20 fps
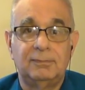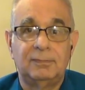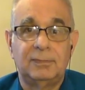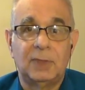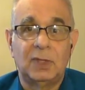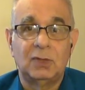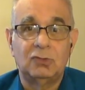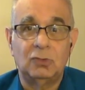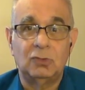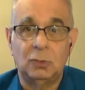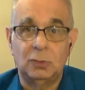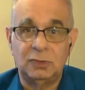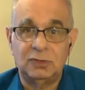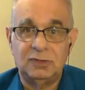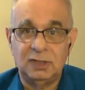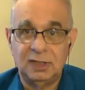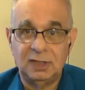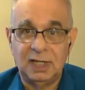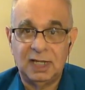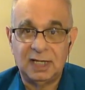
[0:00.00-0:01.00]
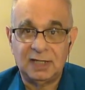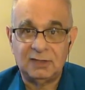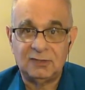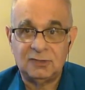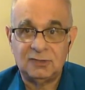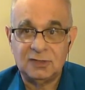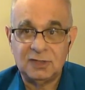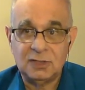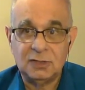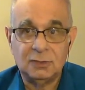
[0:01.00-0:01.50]
So until I
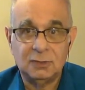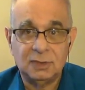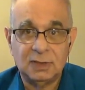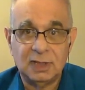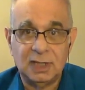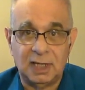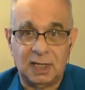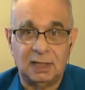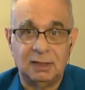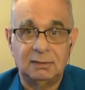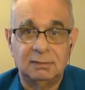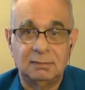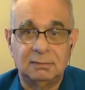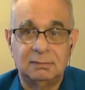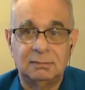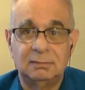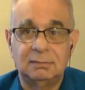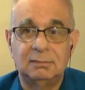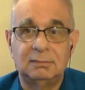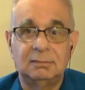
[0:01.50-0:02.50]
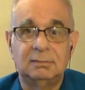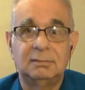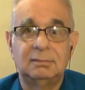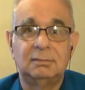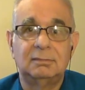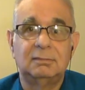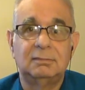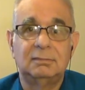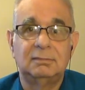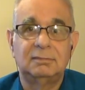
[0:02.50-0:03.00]
see you again,
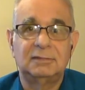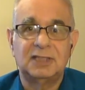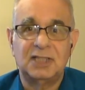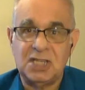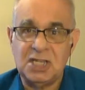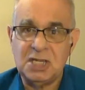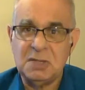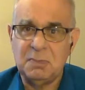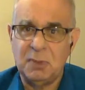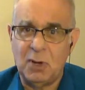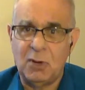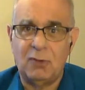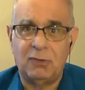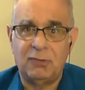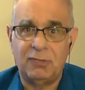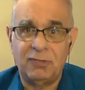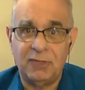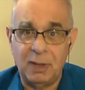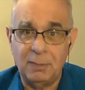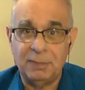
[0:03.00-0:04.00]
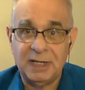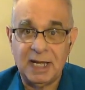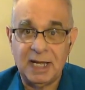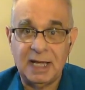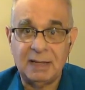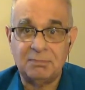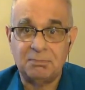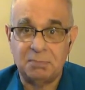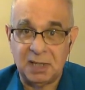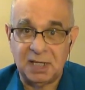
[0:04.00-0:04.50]
keep on thumping
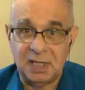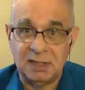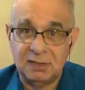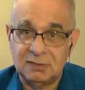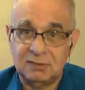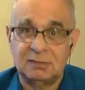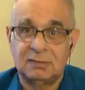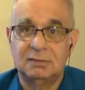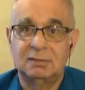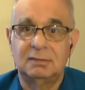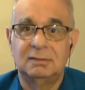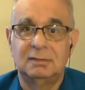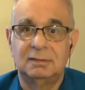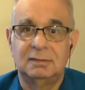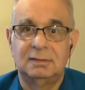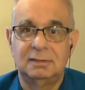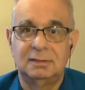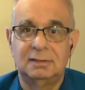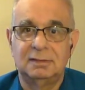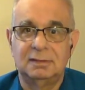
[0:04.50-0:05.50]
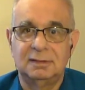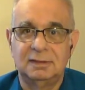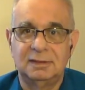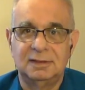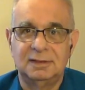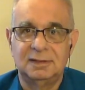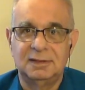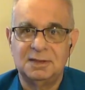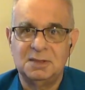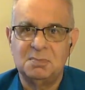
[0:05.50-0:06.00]
that bass.
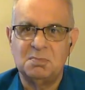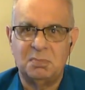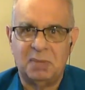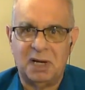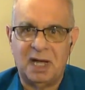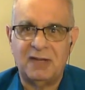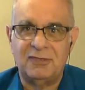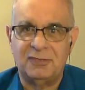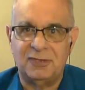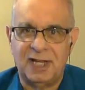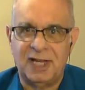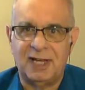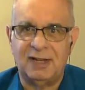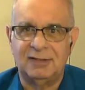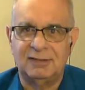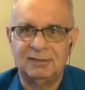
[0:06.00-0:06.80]
Bye for now.